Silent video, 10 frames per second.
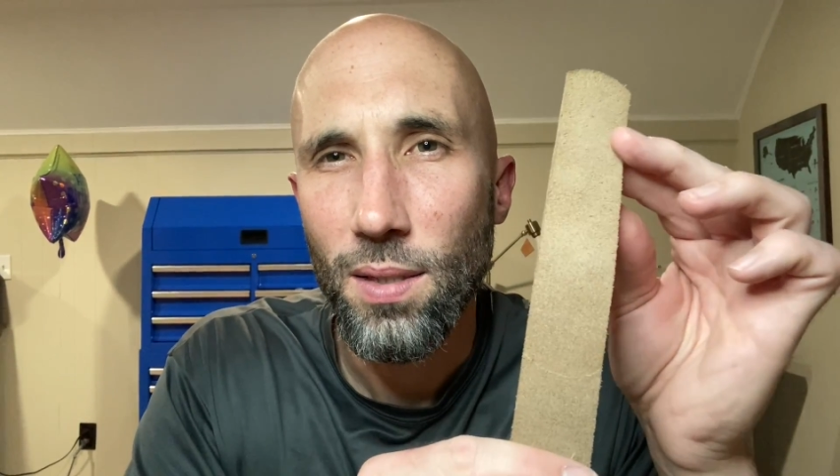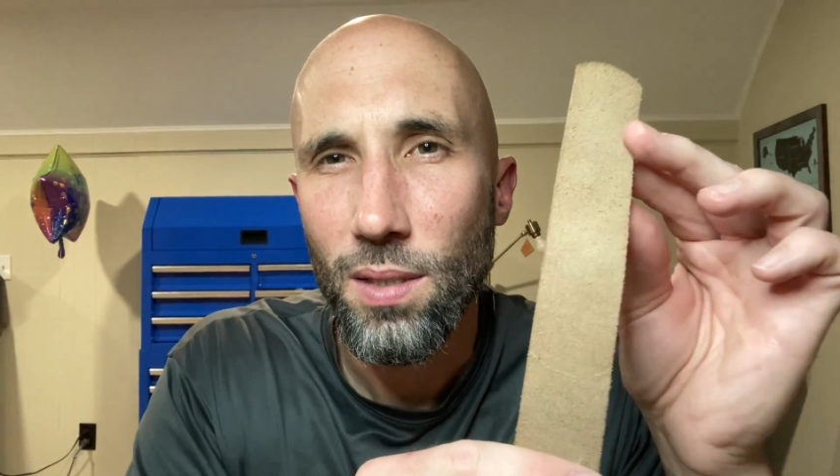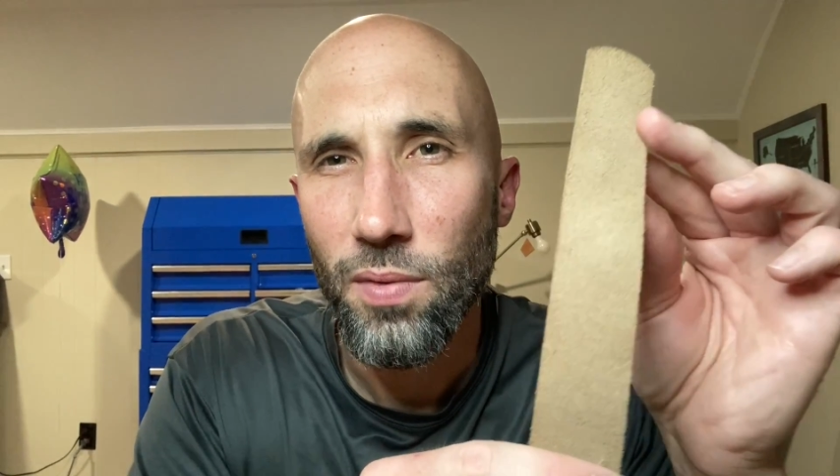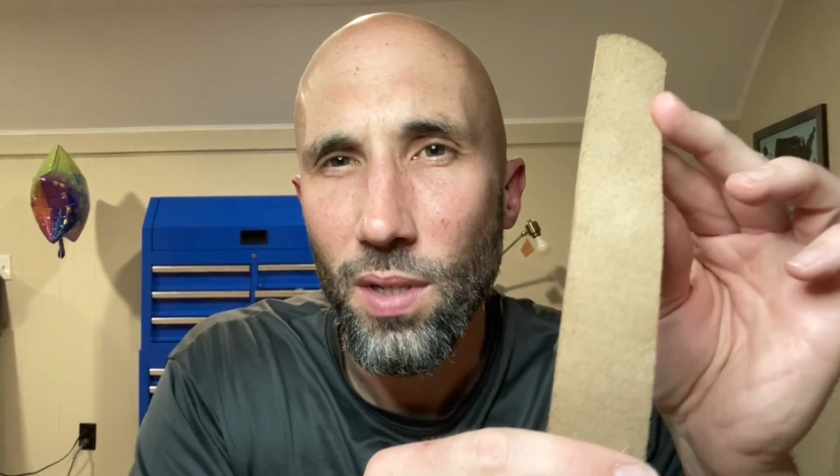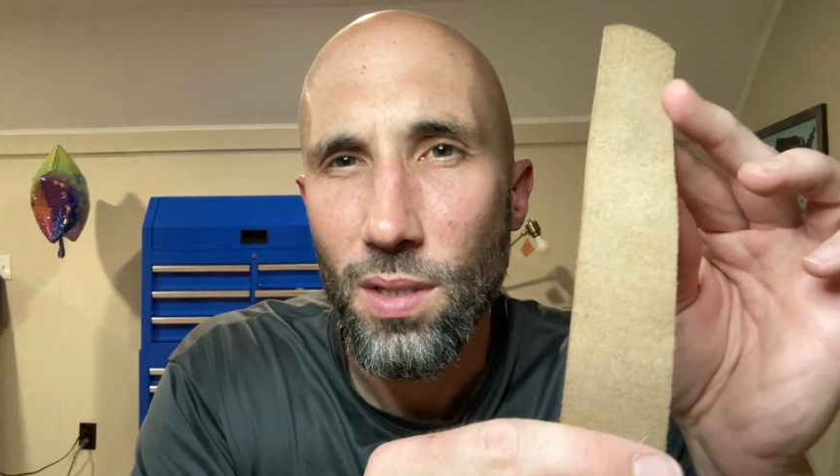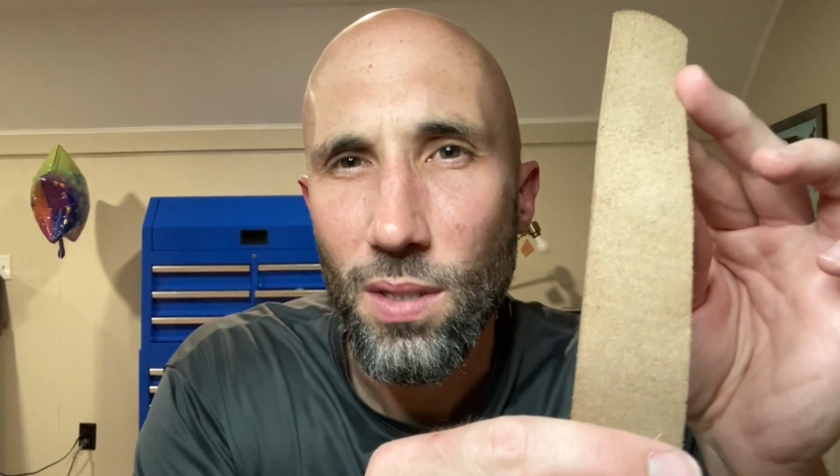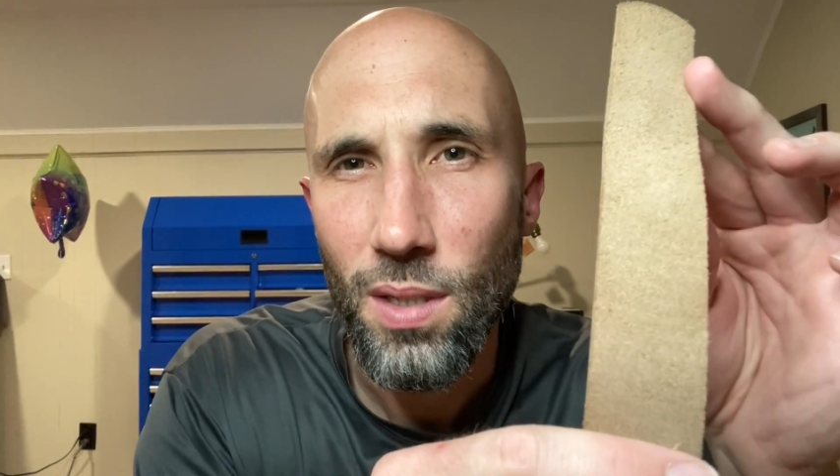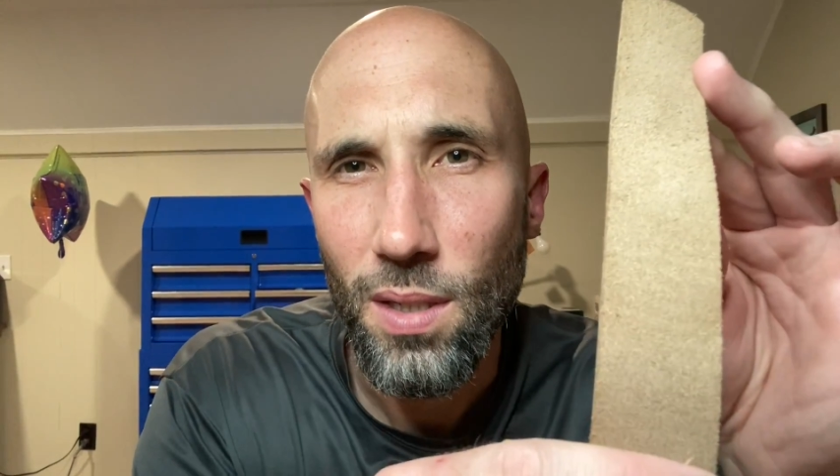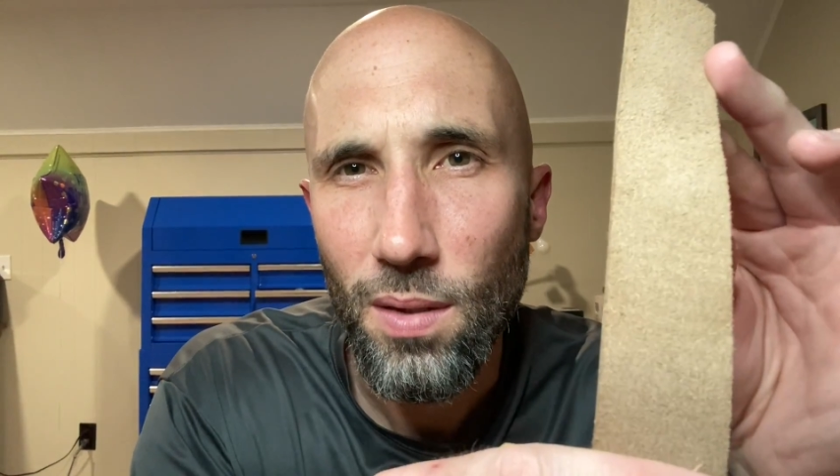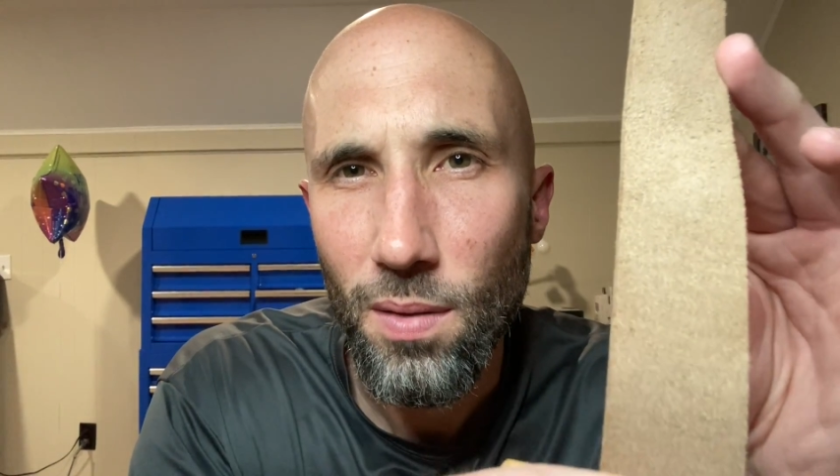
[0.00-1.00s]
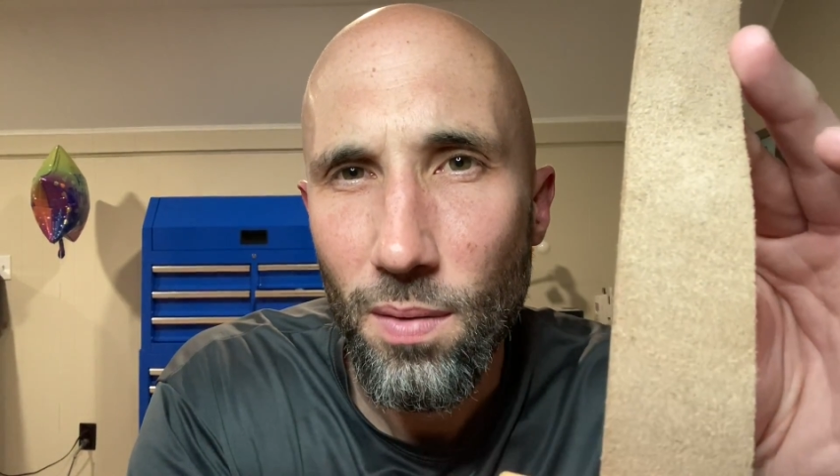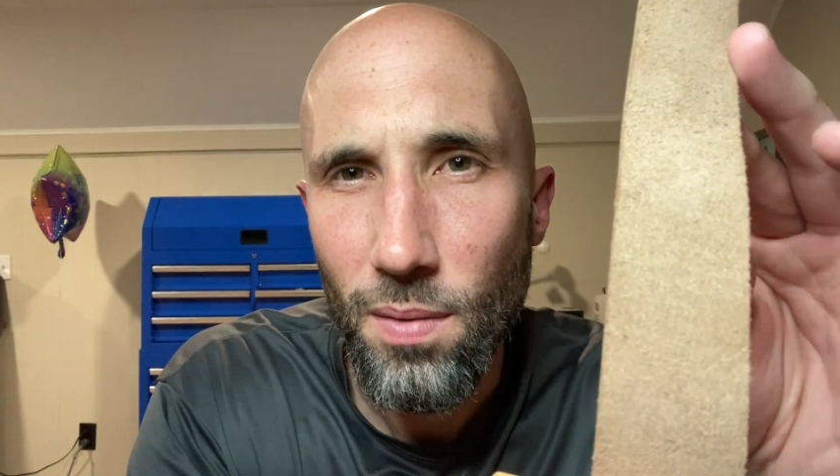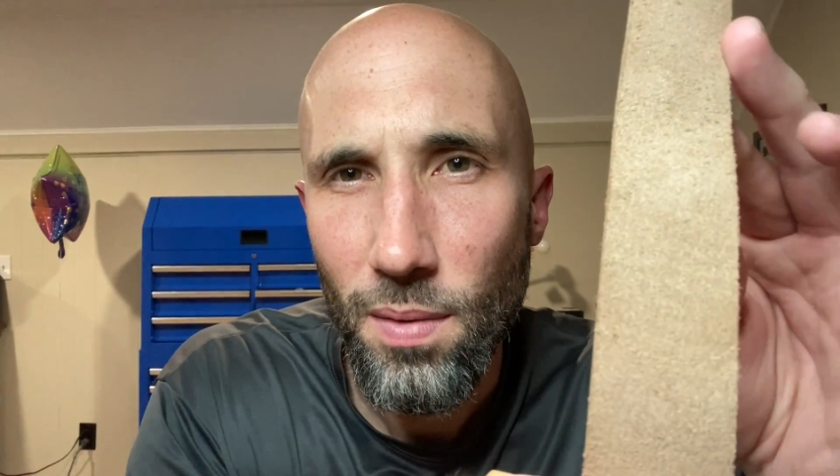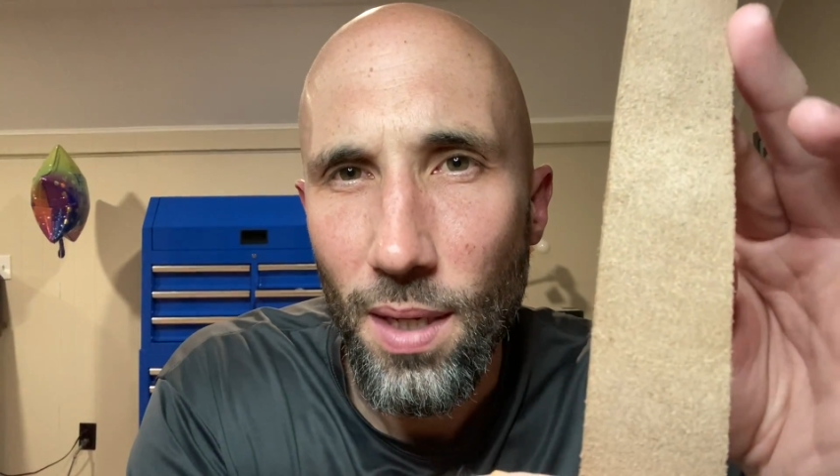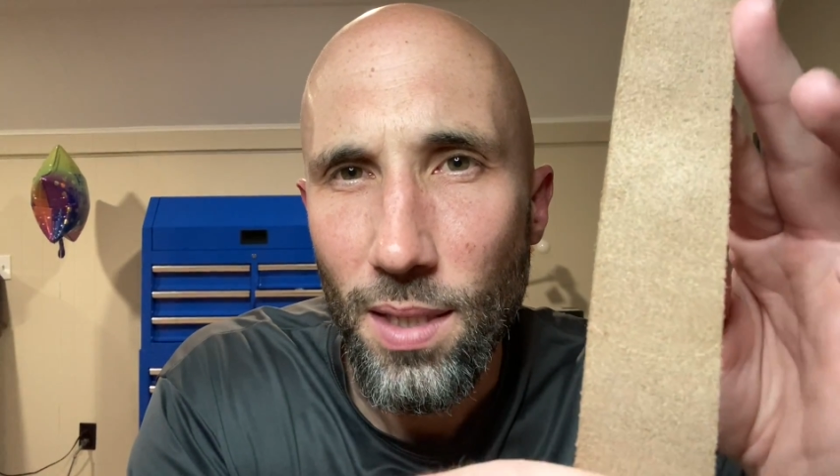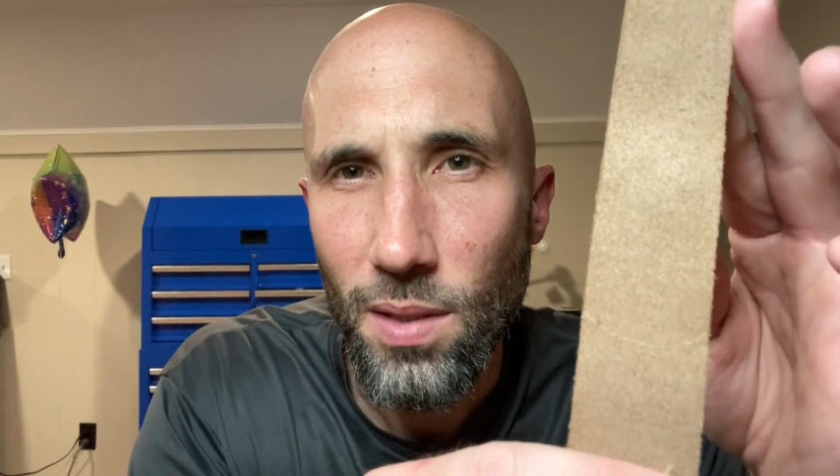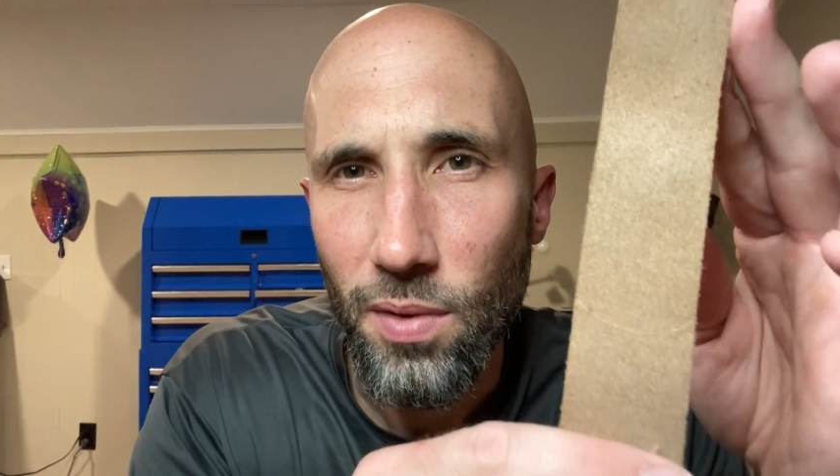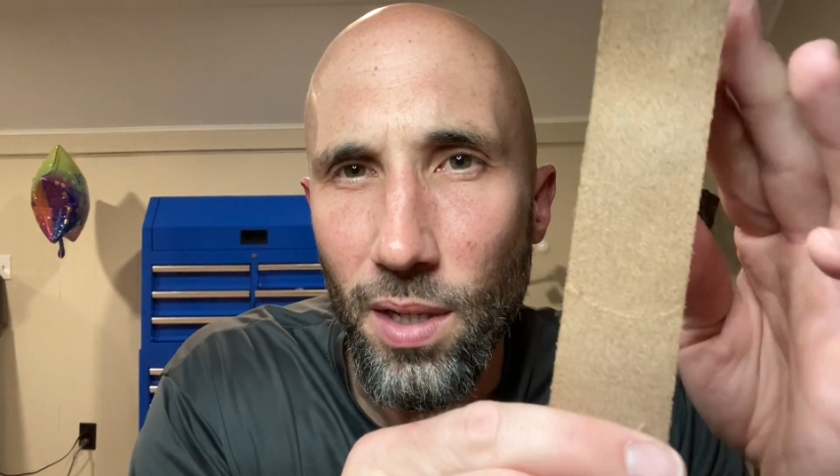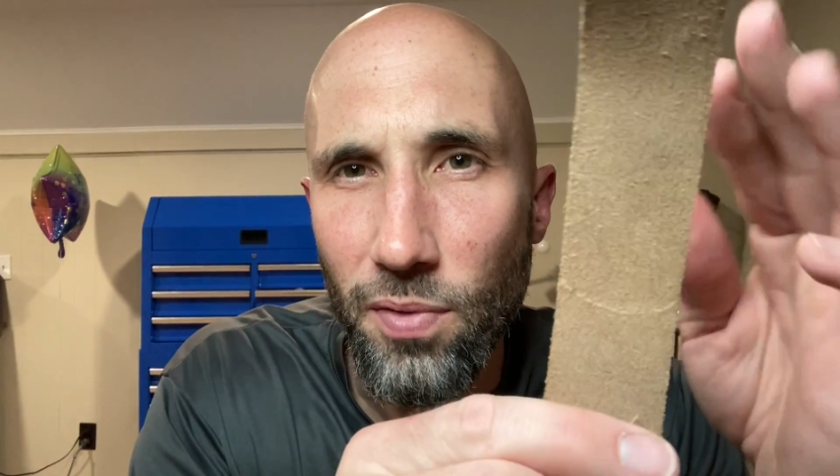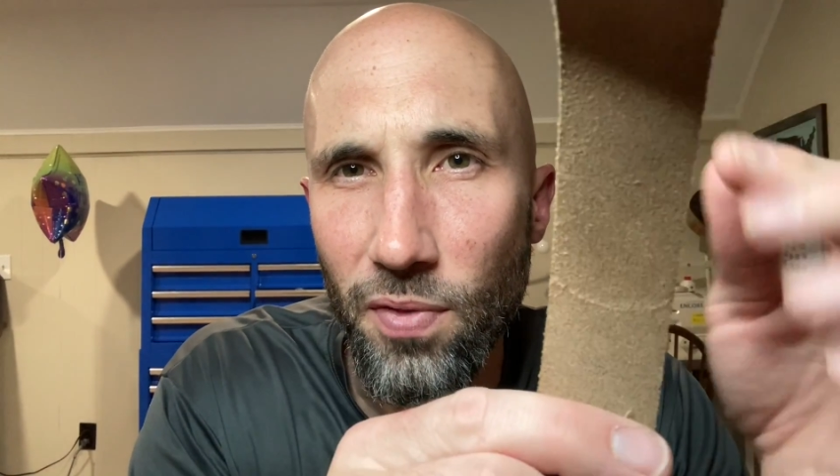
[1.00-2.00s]
See if you can see it. Yeah, it's a
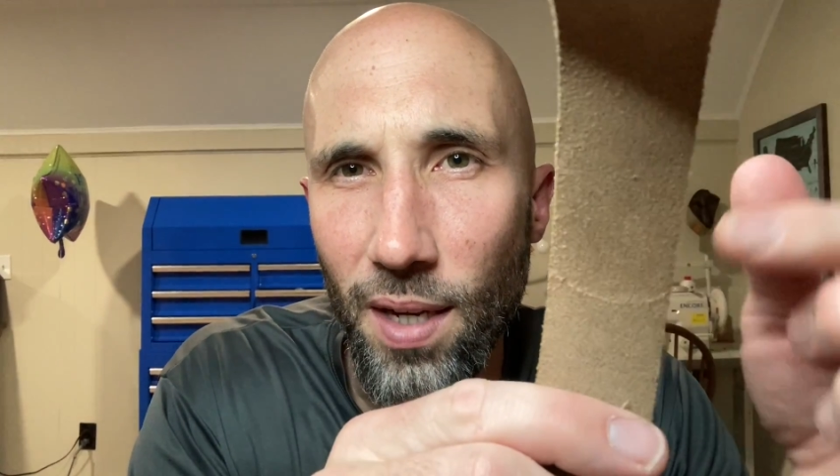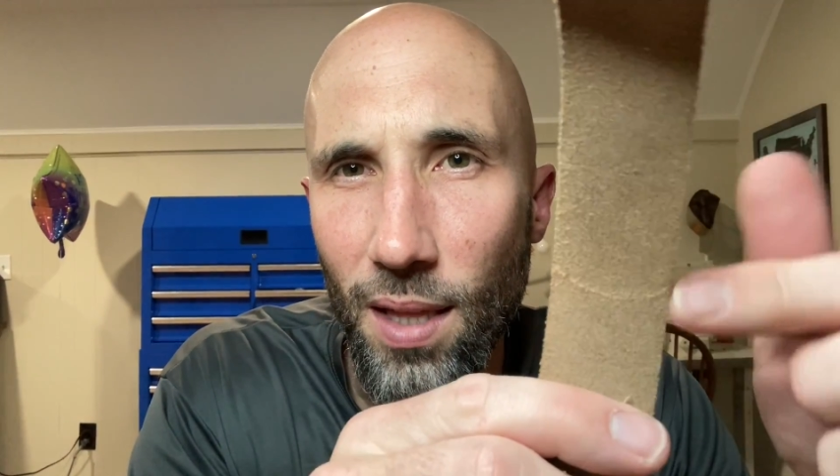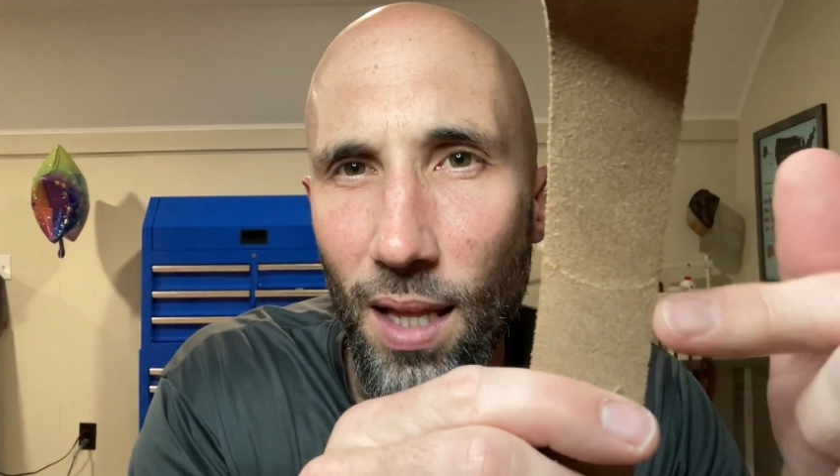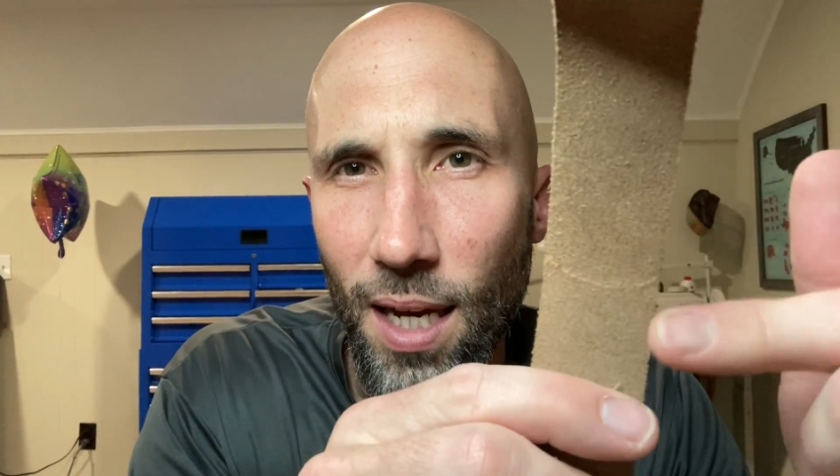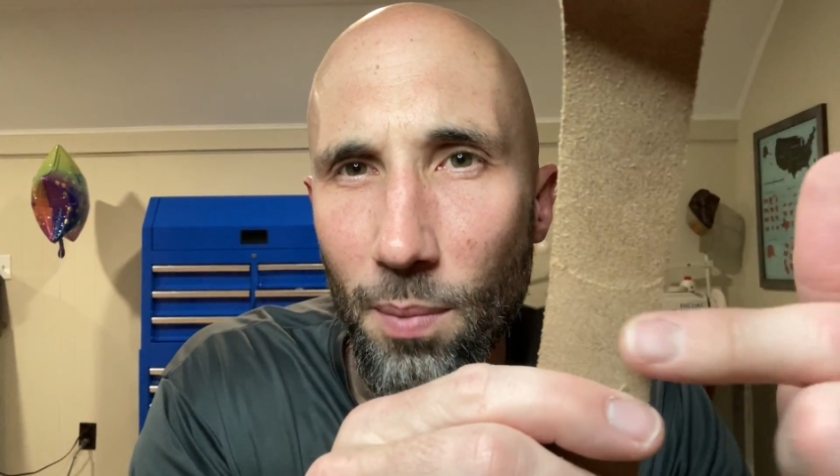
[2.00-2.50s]
very faint line,